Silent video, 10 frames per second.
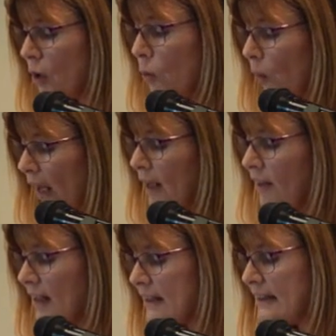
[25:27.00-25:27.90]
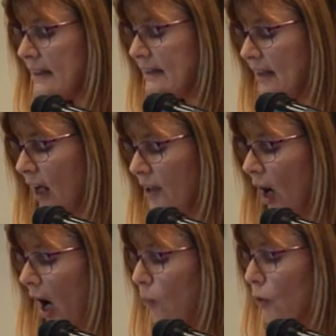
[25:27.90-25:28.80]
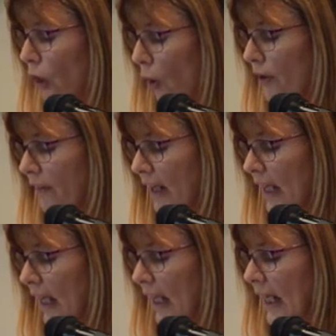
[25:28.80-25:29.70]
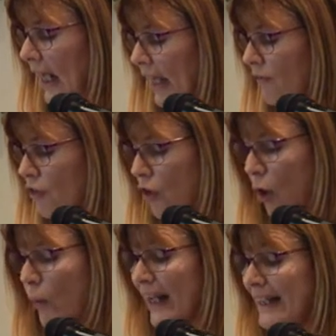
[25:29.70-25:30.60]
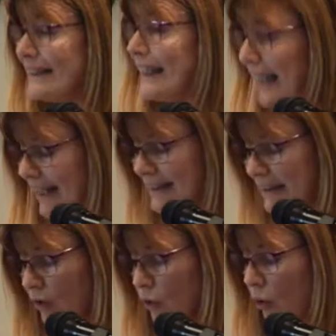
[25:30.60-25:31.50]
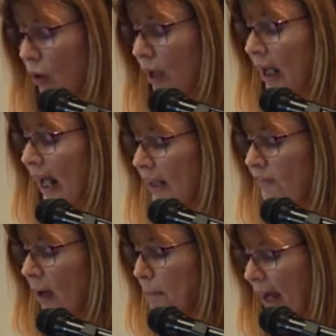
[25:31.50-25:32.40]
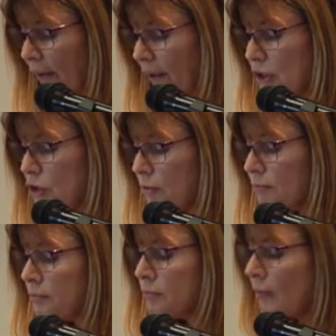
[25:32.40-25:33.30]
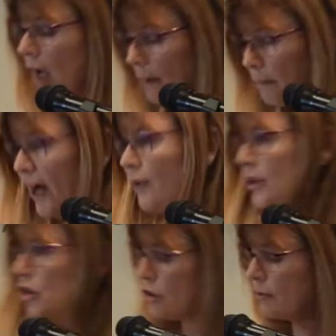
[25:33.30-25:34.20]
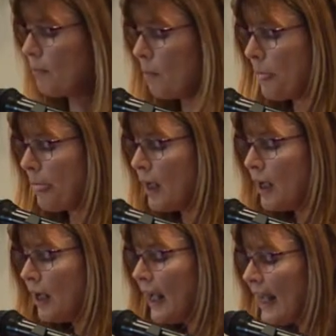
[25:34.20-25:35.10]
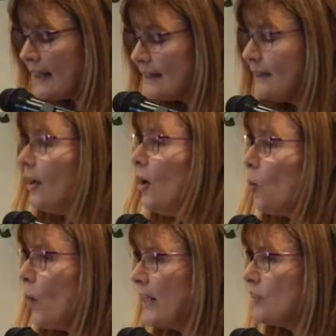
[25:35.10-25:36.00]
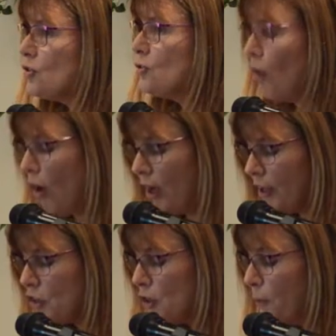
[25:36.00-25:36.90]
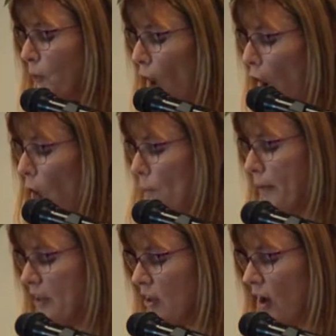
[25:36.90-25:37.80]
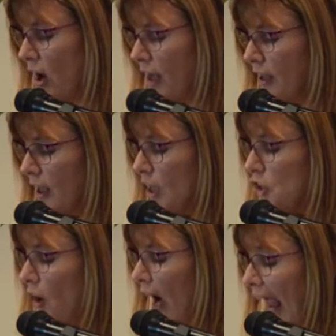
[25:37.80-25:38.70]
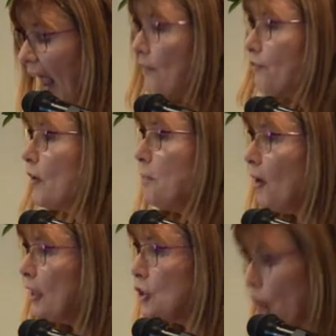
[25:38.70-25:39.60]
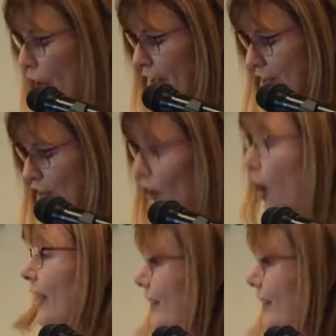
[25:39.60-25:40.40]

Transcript: When this is done, I will go to the king, even though it is against the law, and if I perish, I perish. Esther went to God. She put her hope in God. She got everybody turning to God.